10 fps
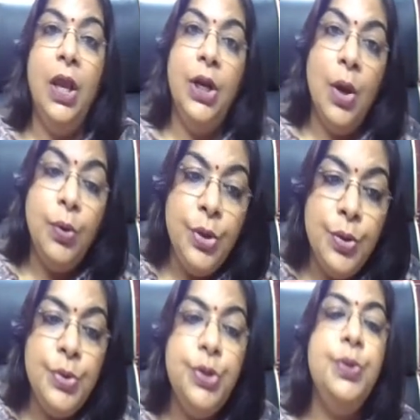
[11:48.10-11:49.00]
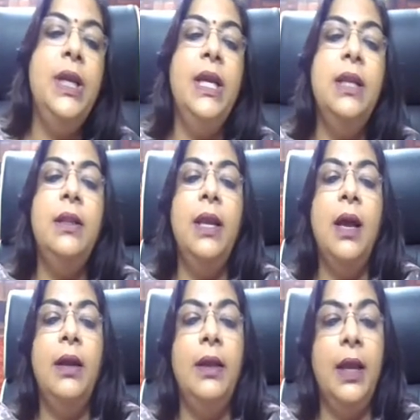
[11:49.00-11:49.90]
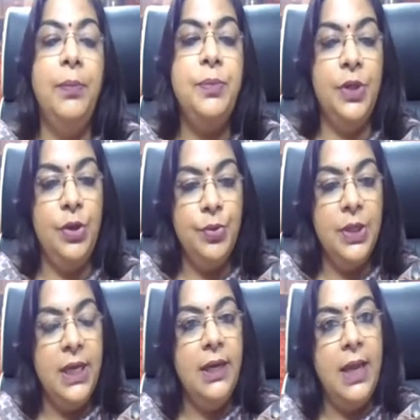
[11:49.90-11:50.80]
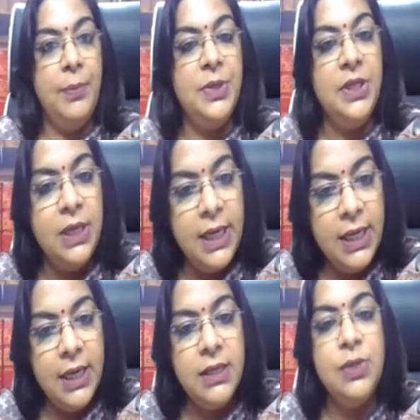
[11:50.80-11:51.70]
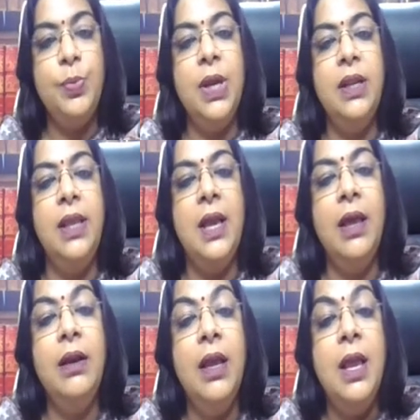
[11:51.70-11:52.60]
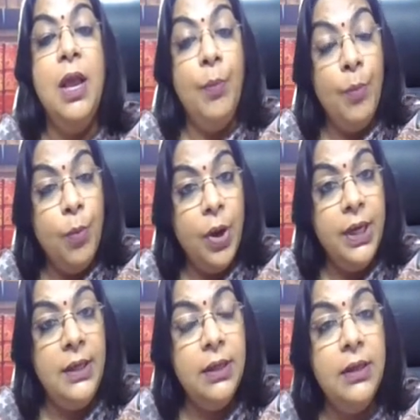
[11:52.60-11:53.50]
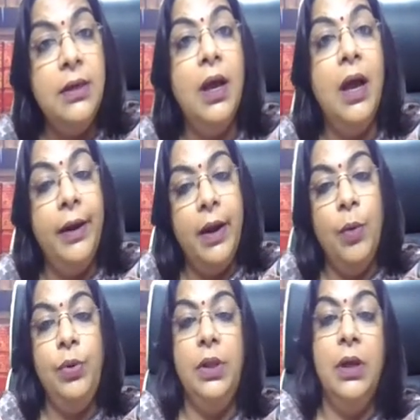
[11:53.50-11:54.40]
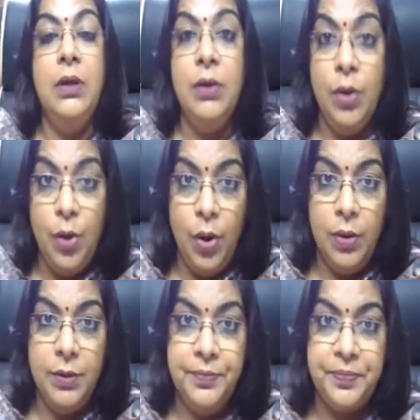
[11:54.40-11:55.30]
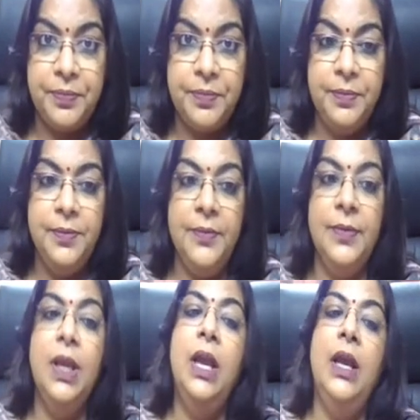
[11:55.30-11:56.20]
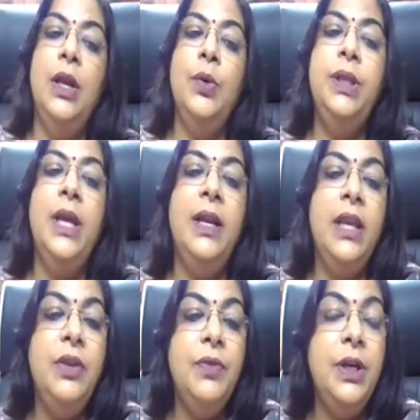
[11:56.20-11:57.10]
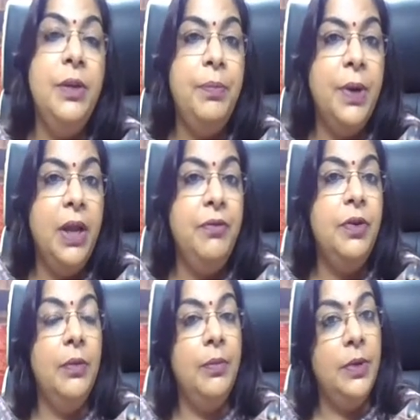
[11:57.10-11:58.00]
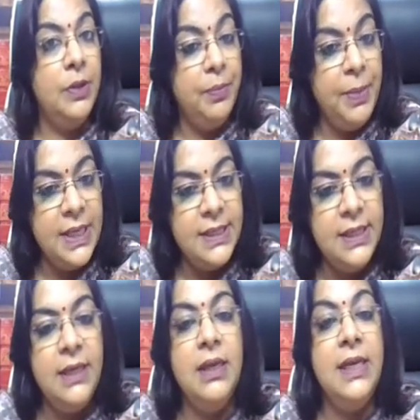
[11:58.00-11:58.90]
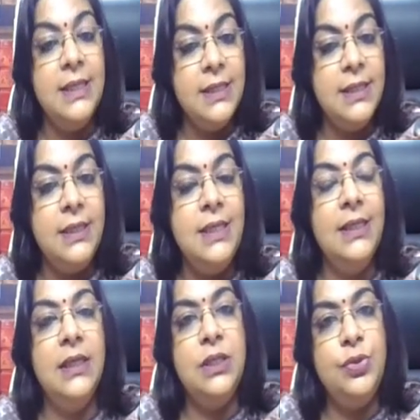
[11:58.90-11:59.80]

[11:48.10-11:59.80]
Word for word: now usually they are kept usually kept in clinics where they are monitor around the clock now they are even deprived the basic necessities such as